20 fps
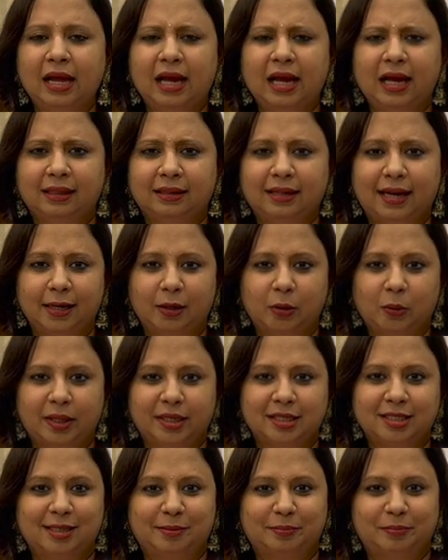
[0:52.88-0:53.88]

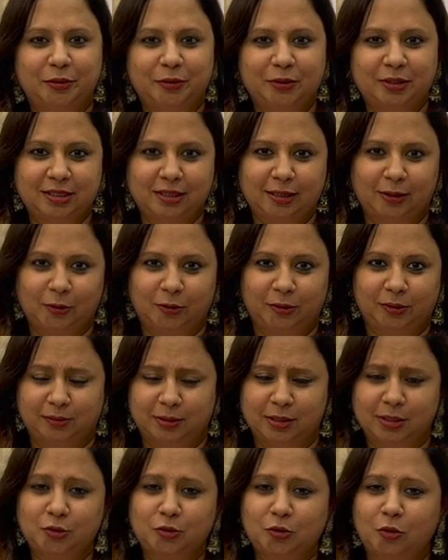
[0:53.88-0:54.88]
Likewise, a beauty salon.
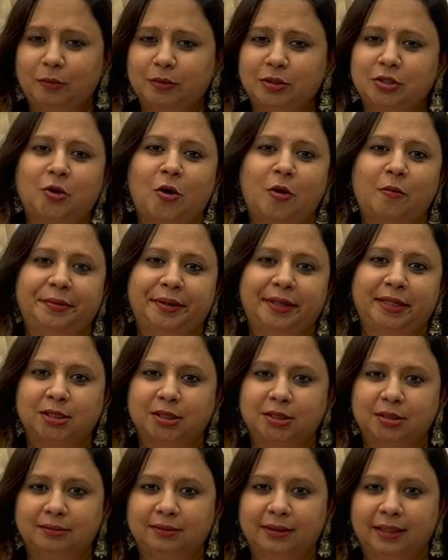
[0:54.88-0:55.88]
There's so much
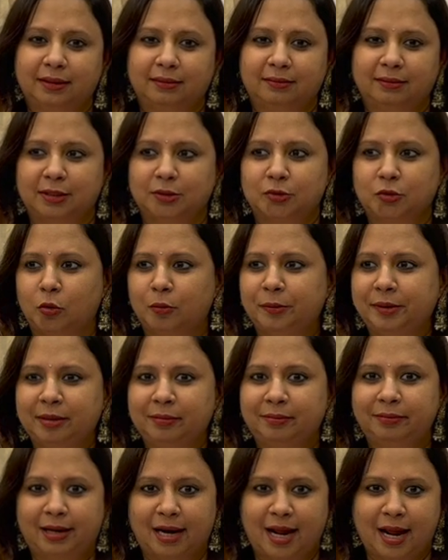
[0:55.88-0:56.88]
competition there. There are so many
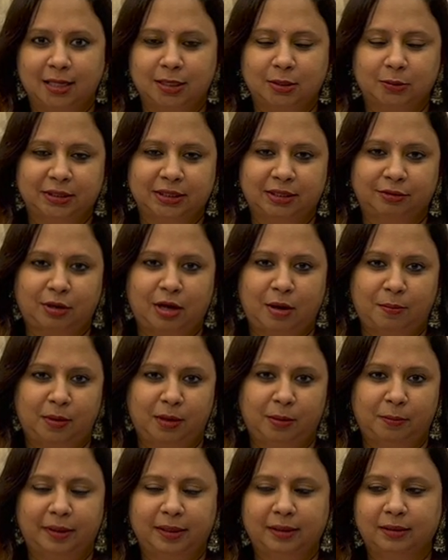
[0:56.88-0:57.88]
brands which have come
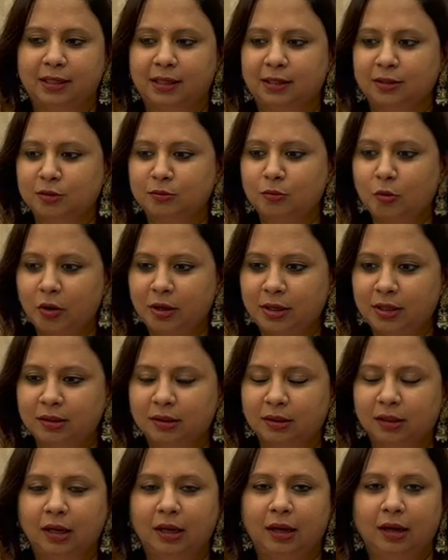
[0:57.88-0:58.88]
up and there are
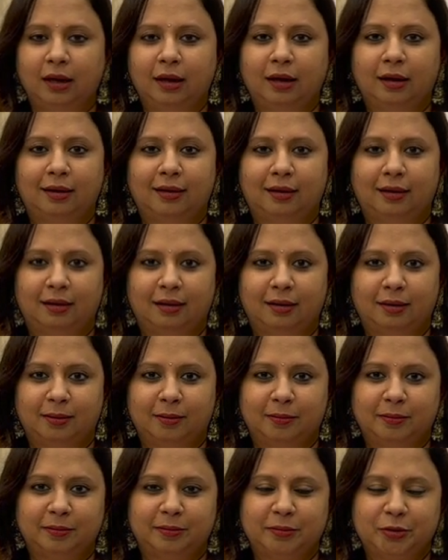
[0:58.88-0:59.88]
smaller
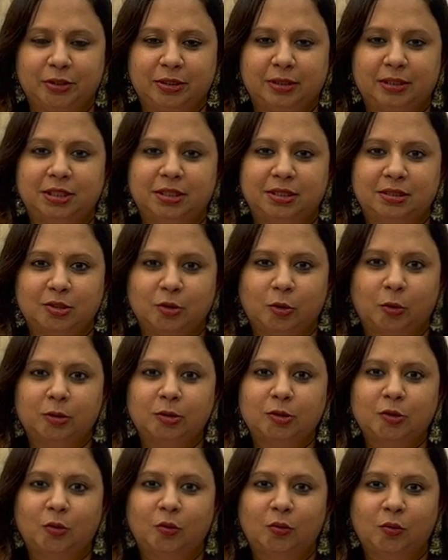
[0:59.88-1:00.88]
beauticians
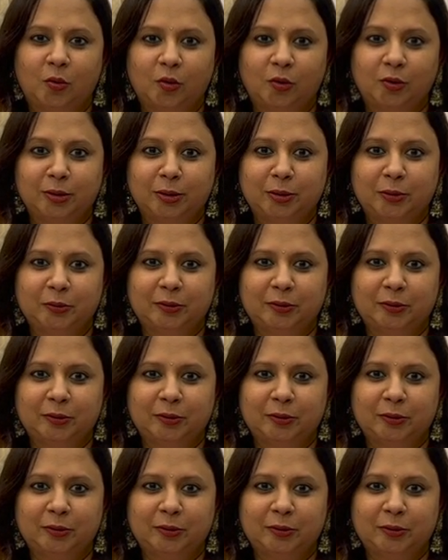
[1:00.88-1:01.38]
also who want to do